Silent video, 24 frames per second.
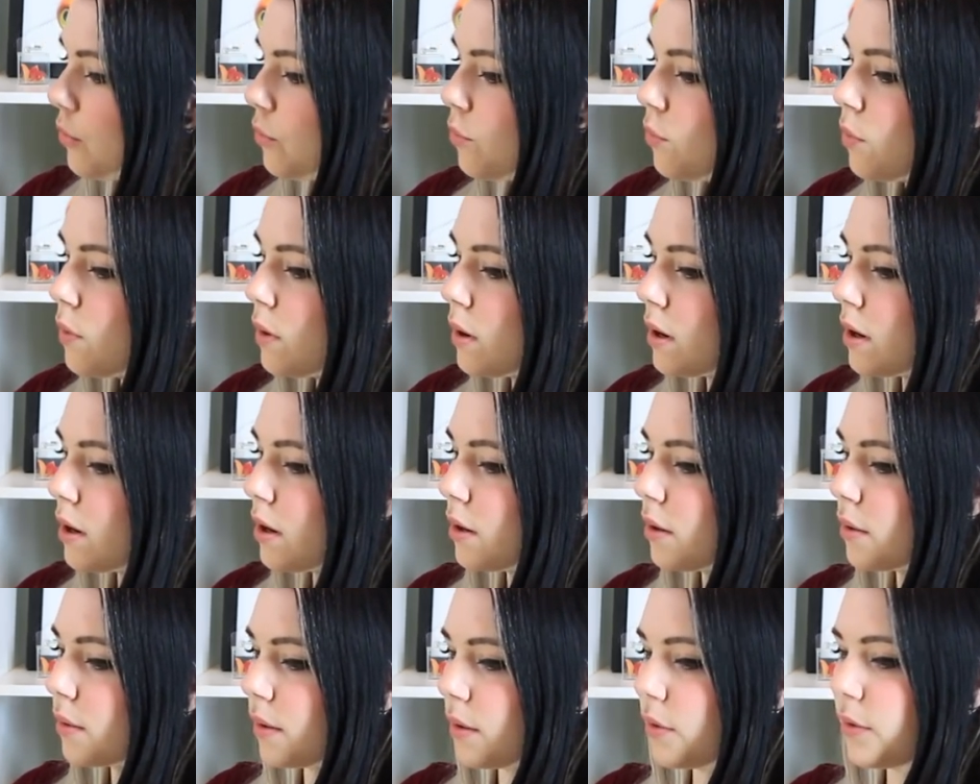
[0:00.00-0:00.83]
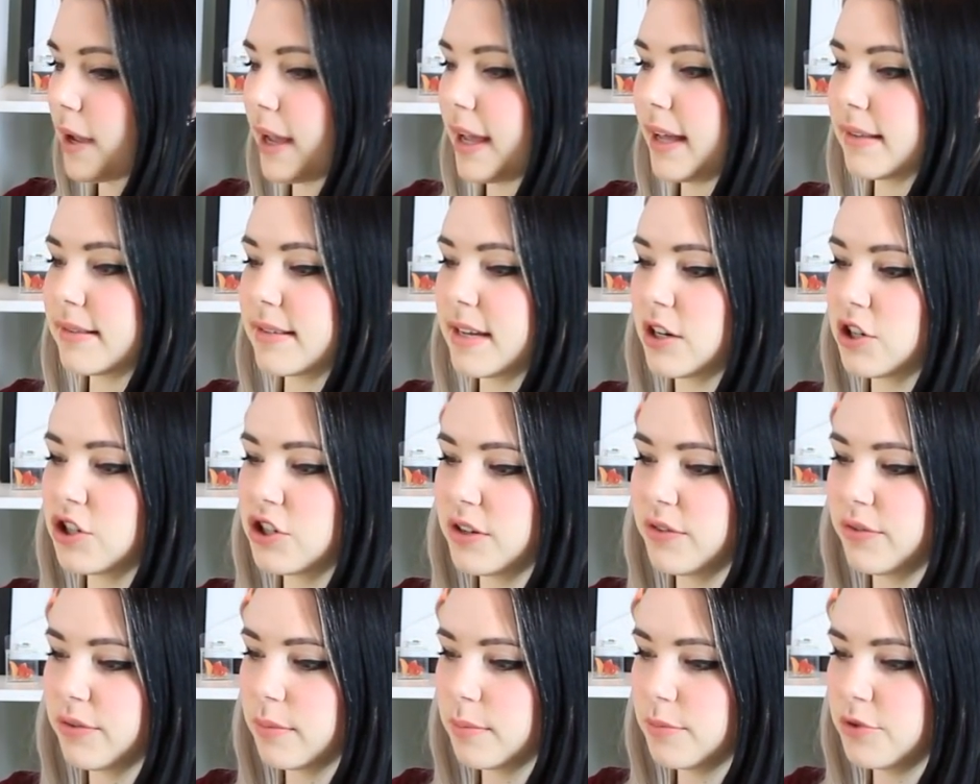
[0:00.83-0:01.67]
Whoa, okay, it's
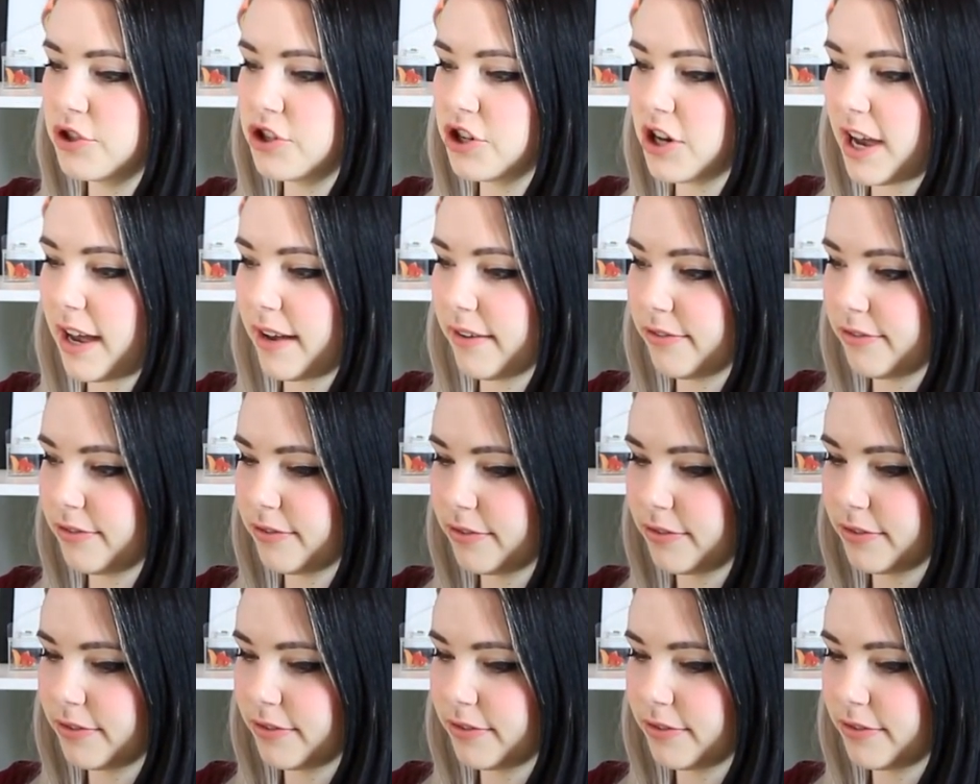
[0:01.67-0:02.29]
actually from Jeff.